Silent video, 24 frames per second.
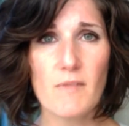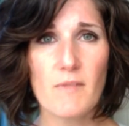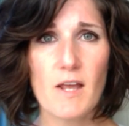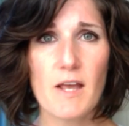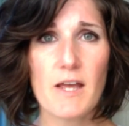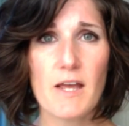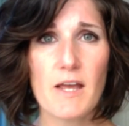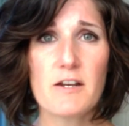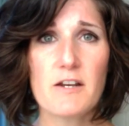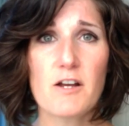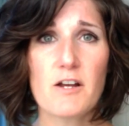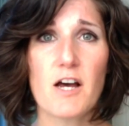
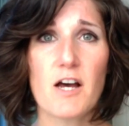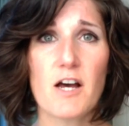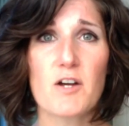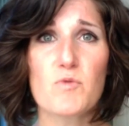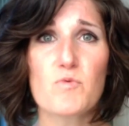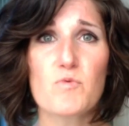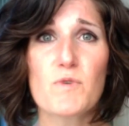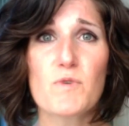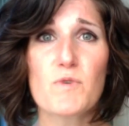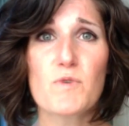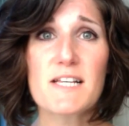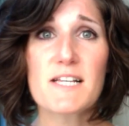In
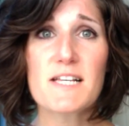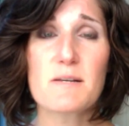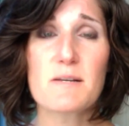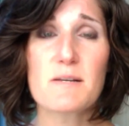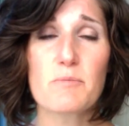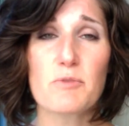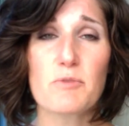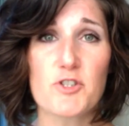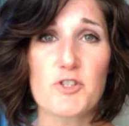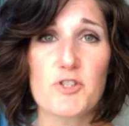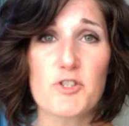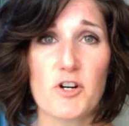really
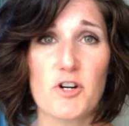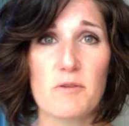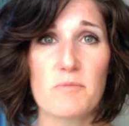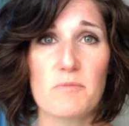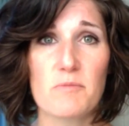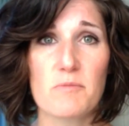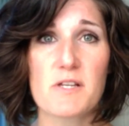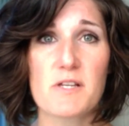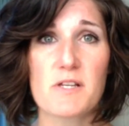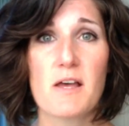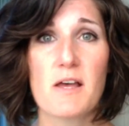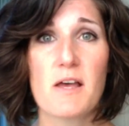simple
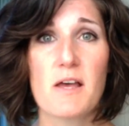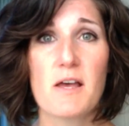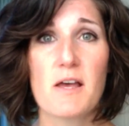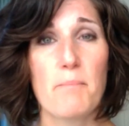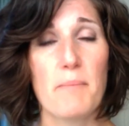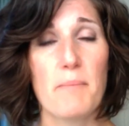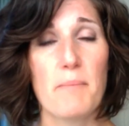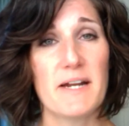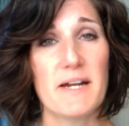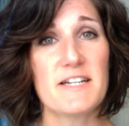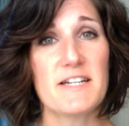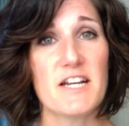terms,
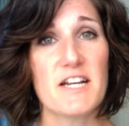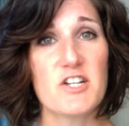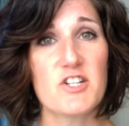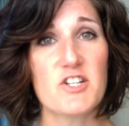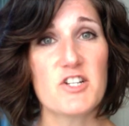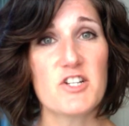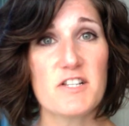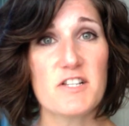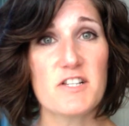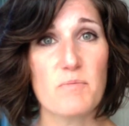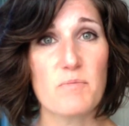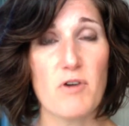meditation
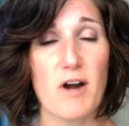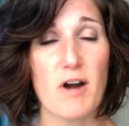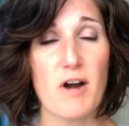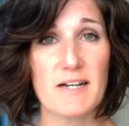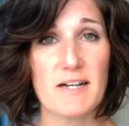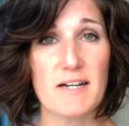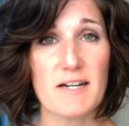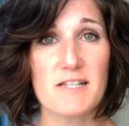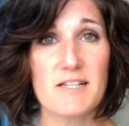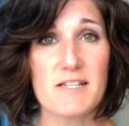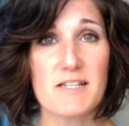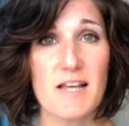is a
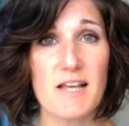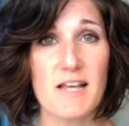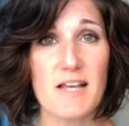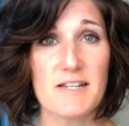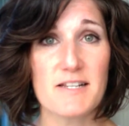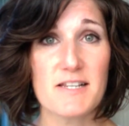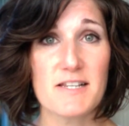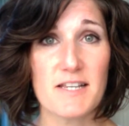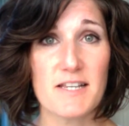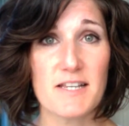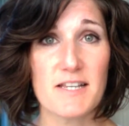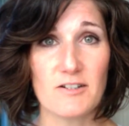practice and a
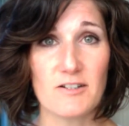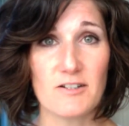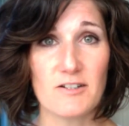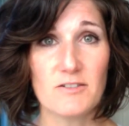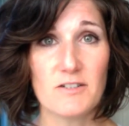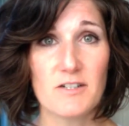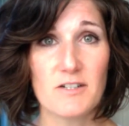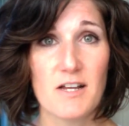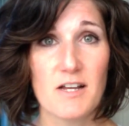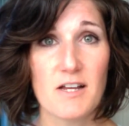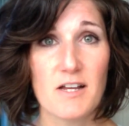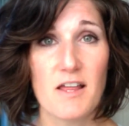skill
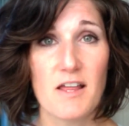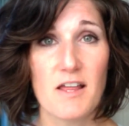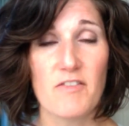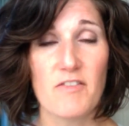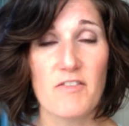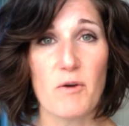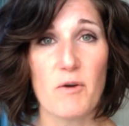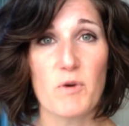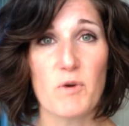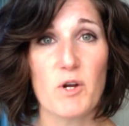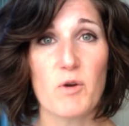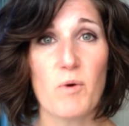
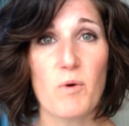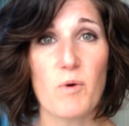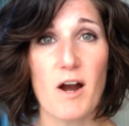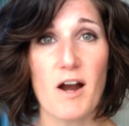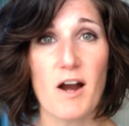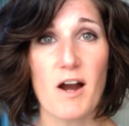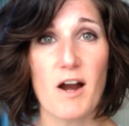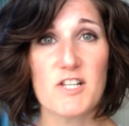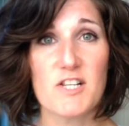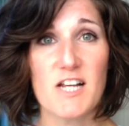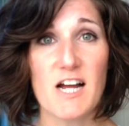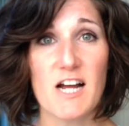that
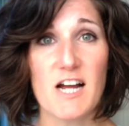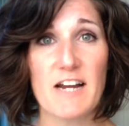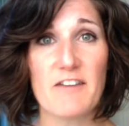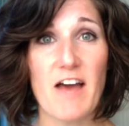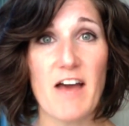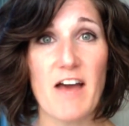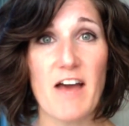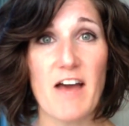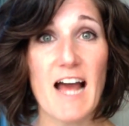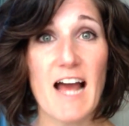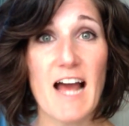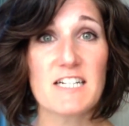requires kind of
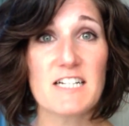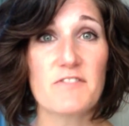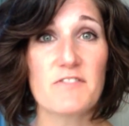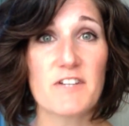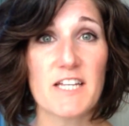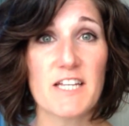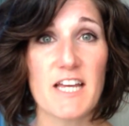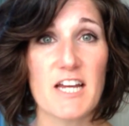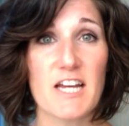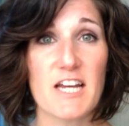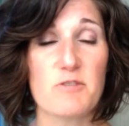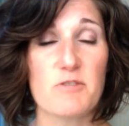active
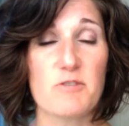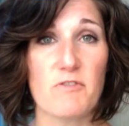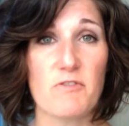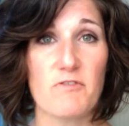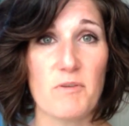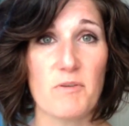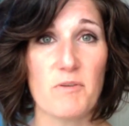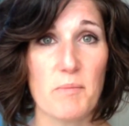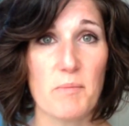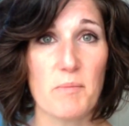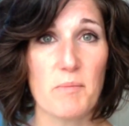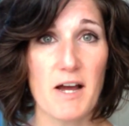engagement
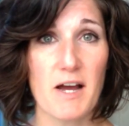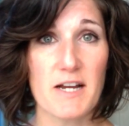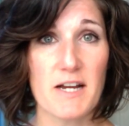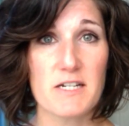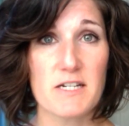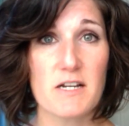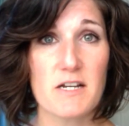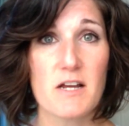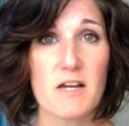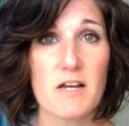from the mind,